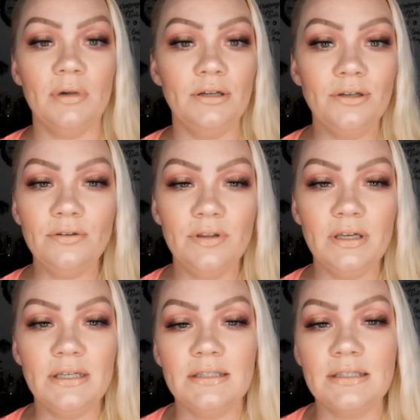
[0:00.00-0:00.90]
Another thing
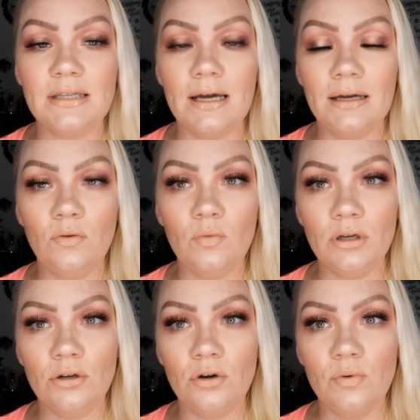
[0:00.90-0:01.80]
is I don't
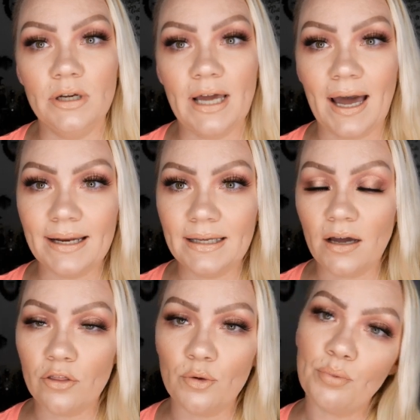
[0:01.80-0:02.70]
want to go in adding
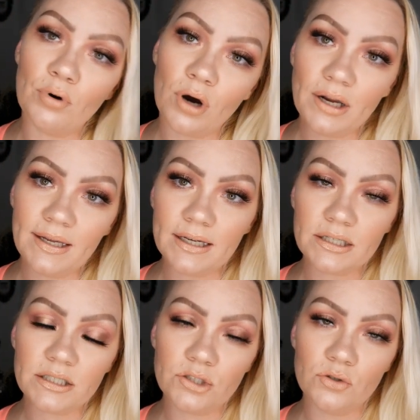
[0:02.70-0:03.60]
other
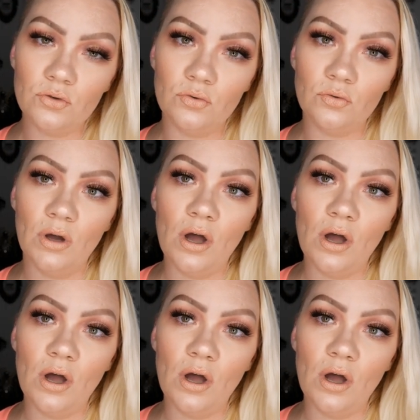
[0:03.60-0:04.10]
products to